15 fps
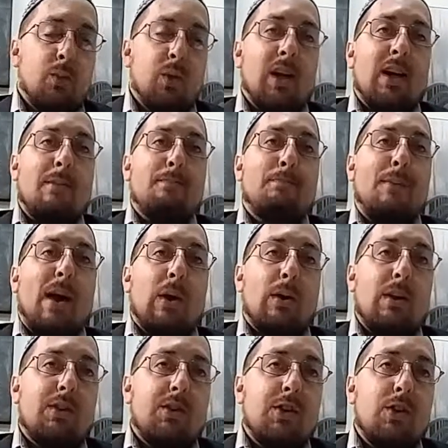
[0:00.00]
We're going to
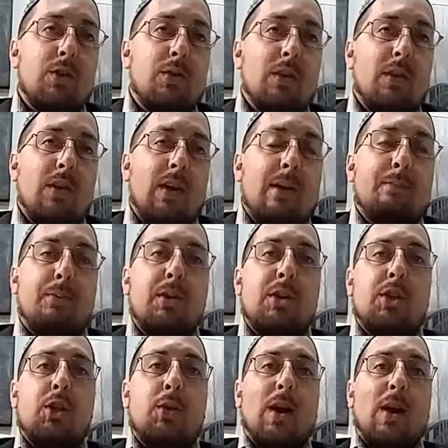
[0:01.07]
embarrass you and put you